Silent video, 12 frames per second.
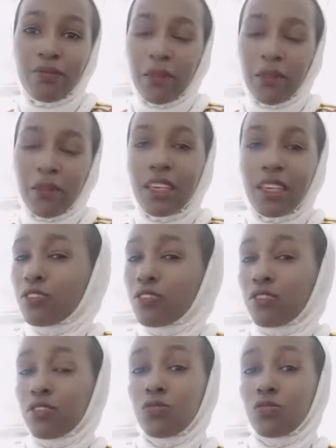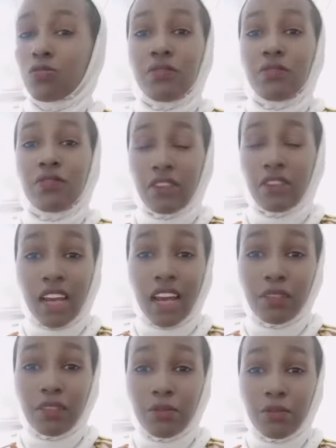began to be very
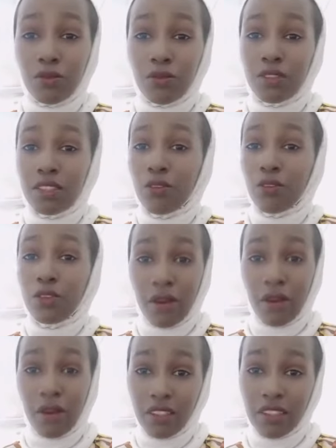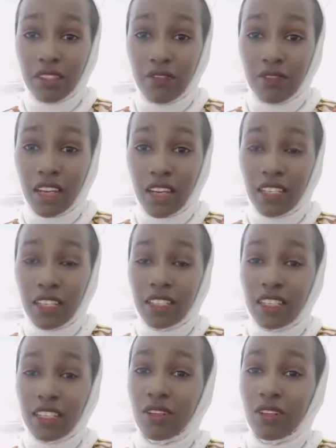hard because now the parents have died
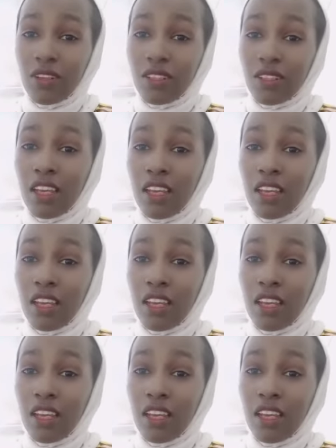when